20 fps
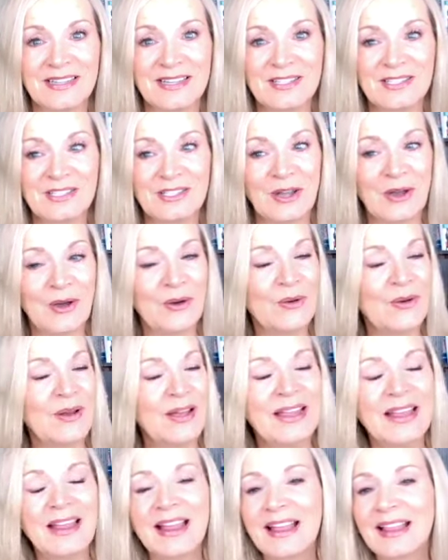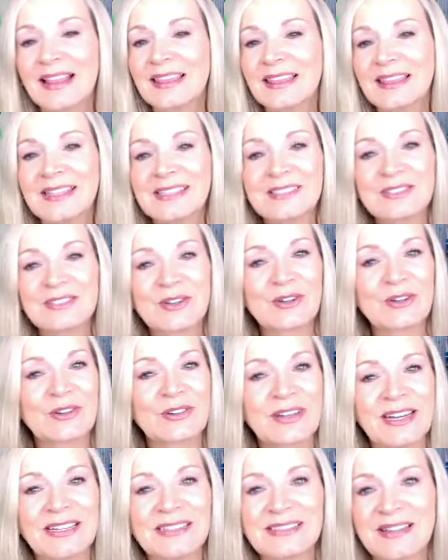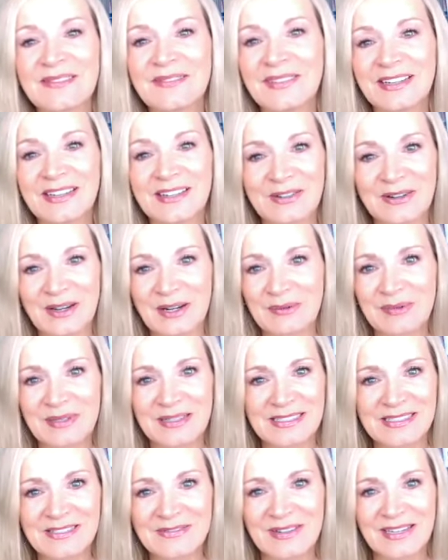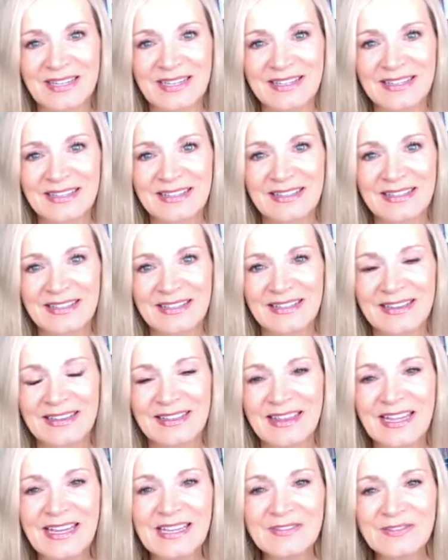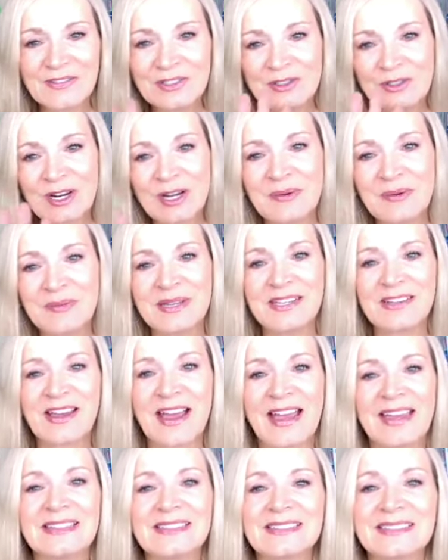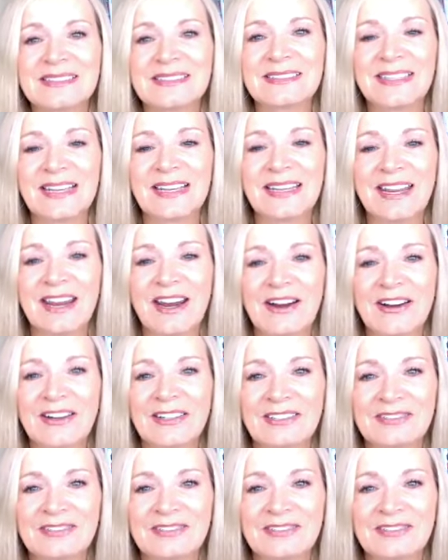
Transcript: So let's go create something incredible this week. Thanks for joining me, you guys. Take care.